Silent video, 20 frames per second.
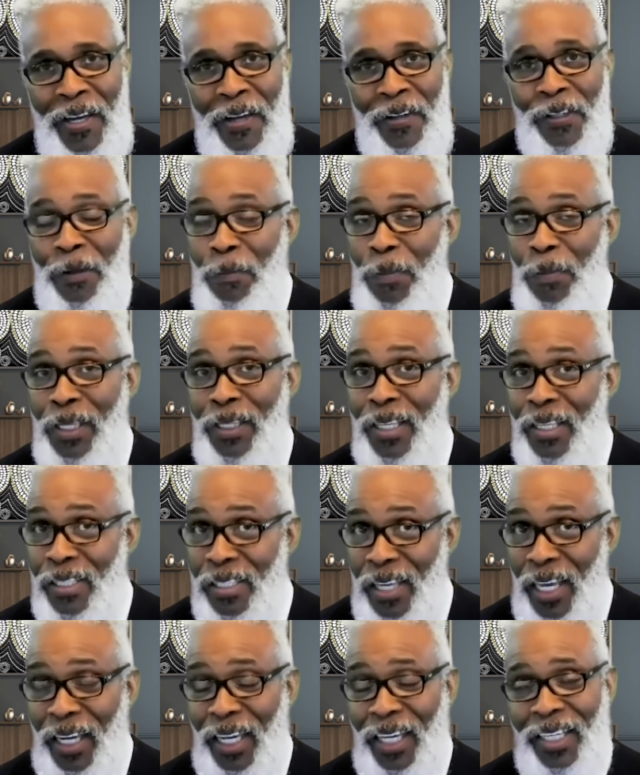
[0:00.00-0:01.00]
to be the
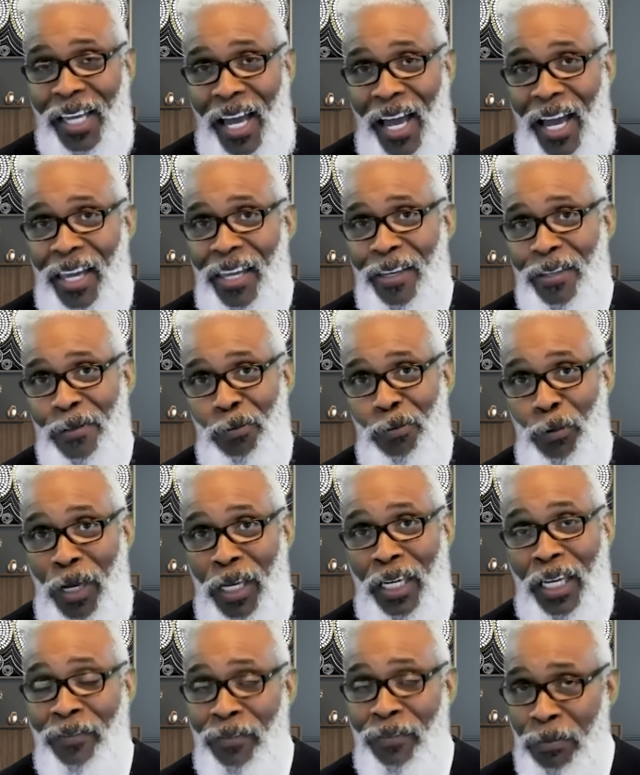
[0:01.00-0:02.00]
second highest
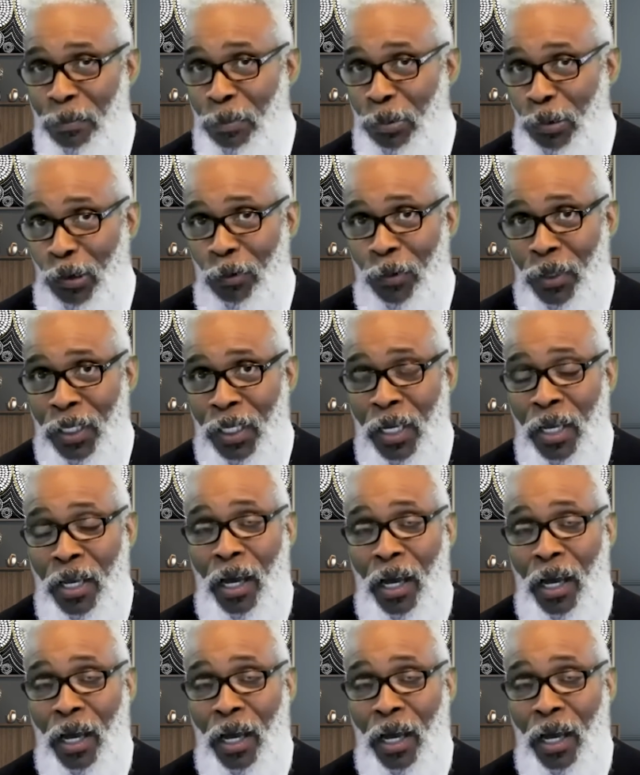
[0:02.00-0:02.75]
rate of improvement